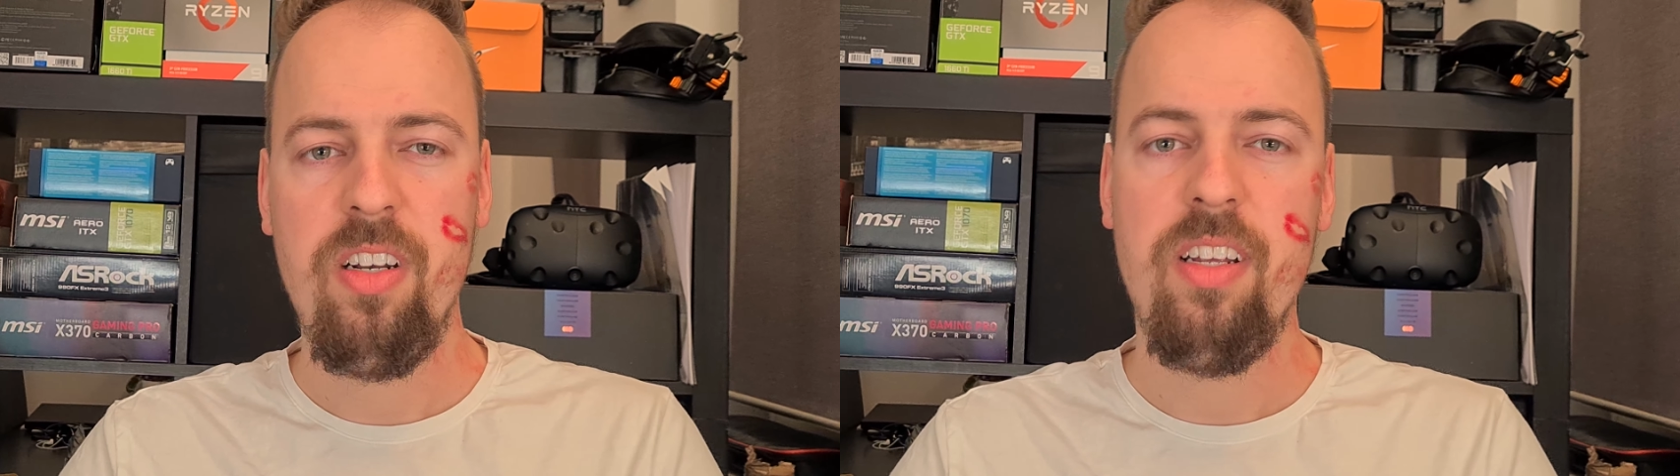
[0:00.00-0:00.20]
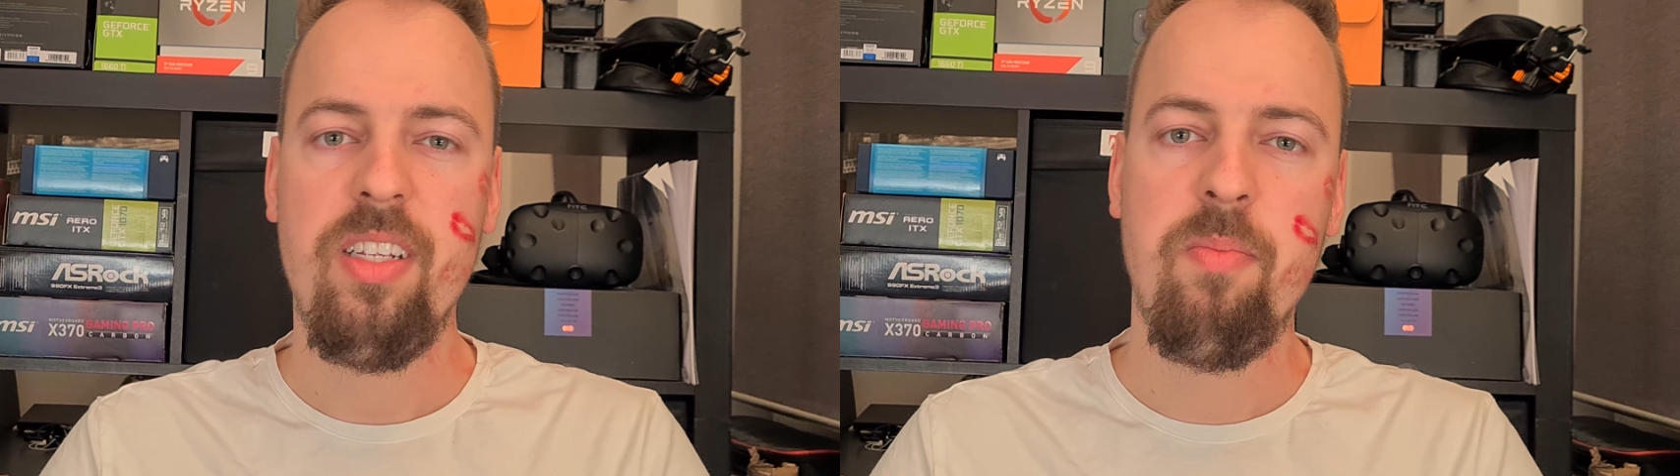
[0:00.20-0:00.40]

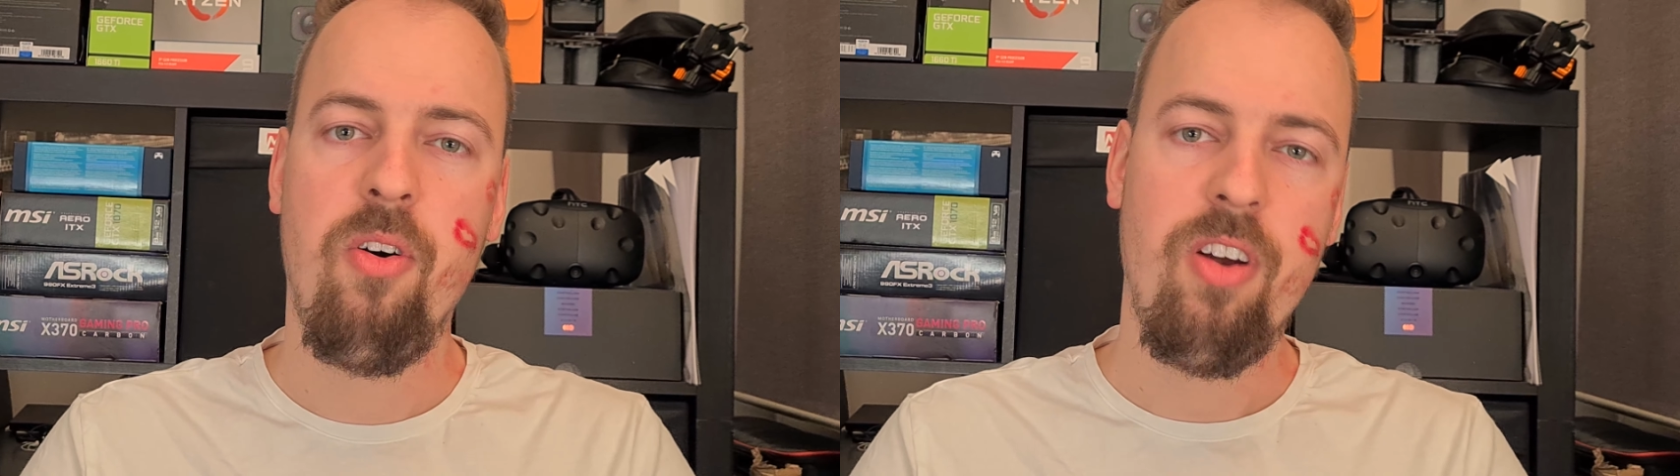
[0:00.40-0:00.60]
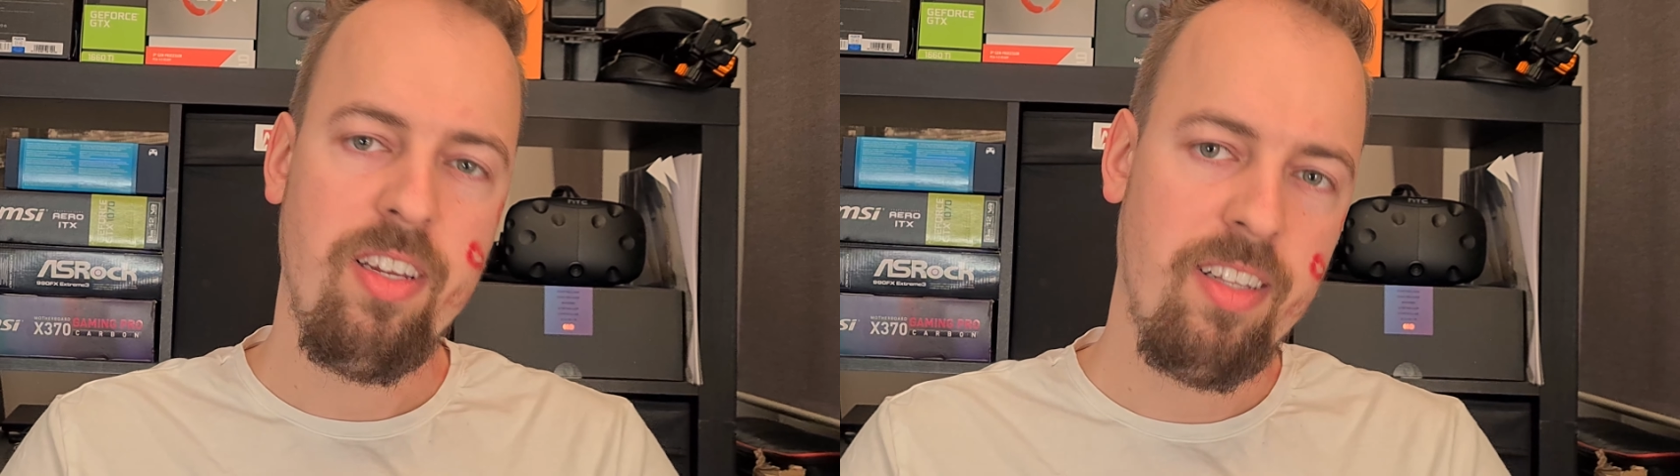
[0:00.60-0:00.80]
is
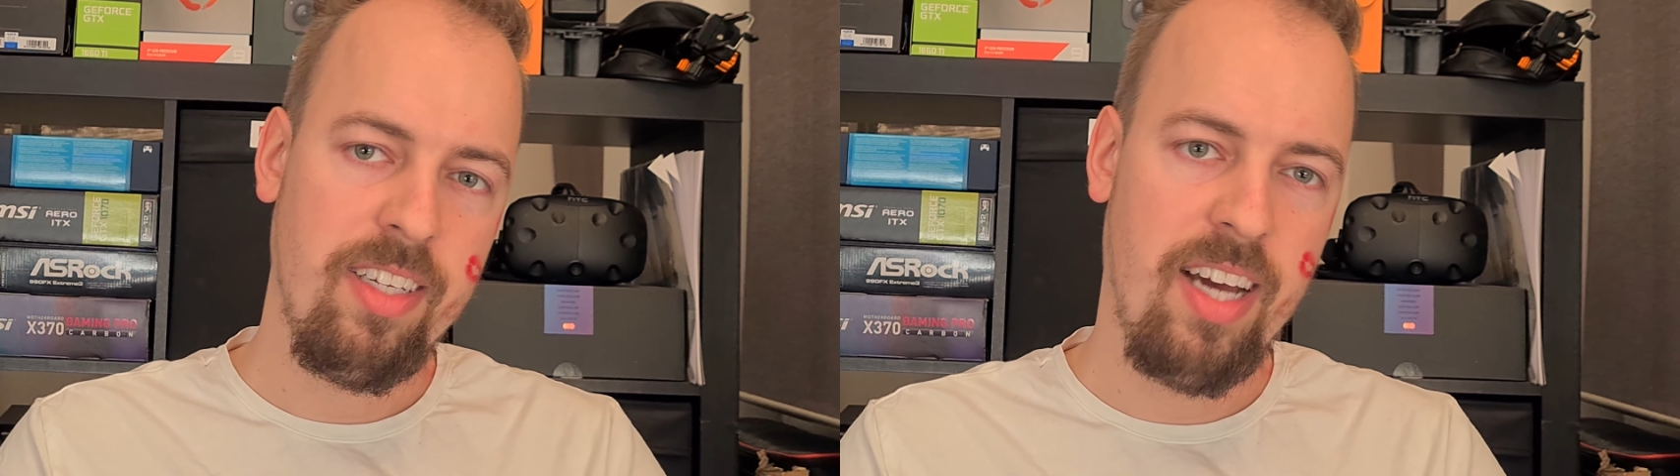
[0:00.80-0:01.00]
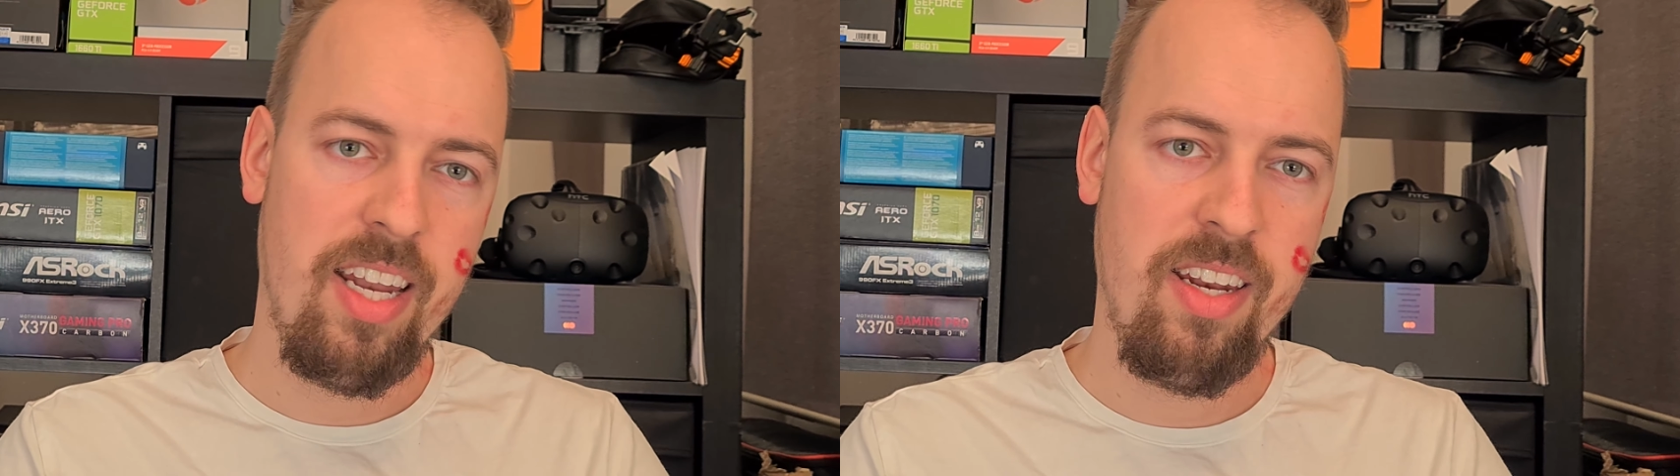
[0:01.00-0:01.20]
more easily
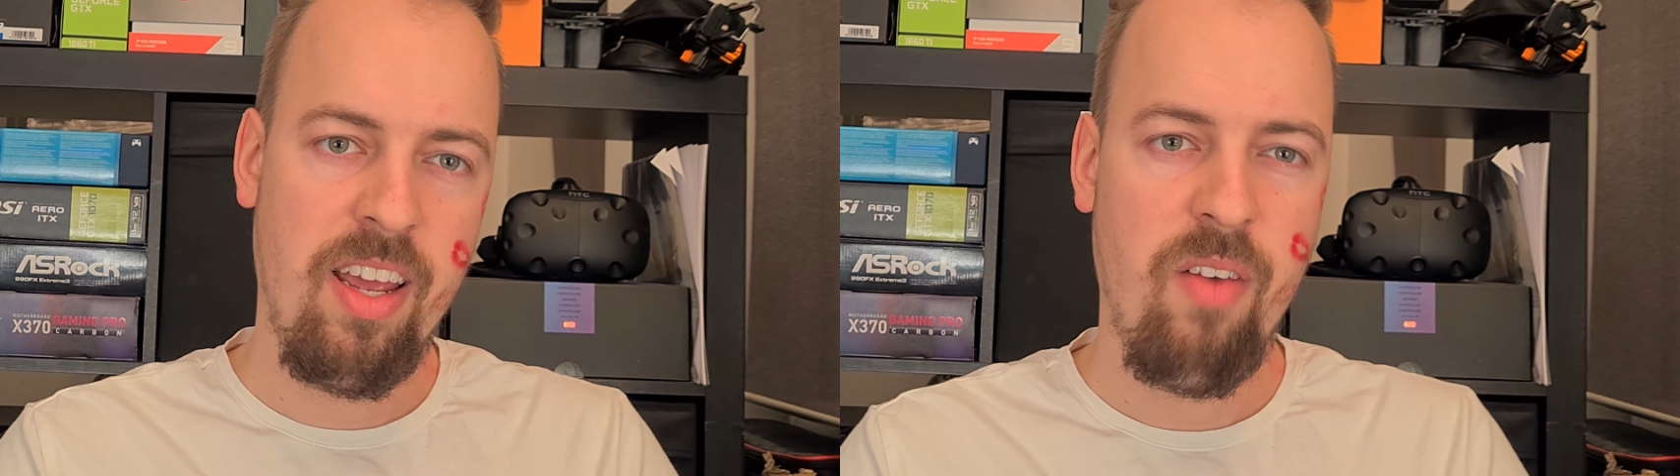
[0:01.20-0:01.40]
done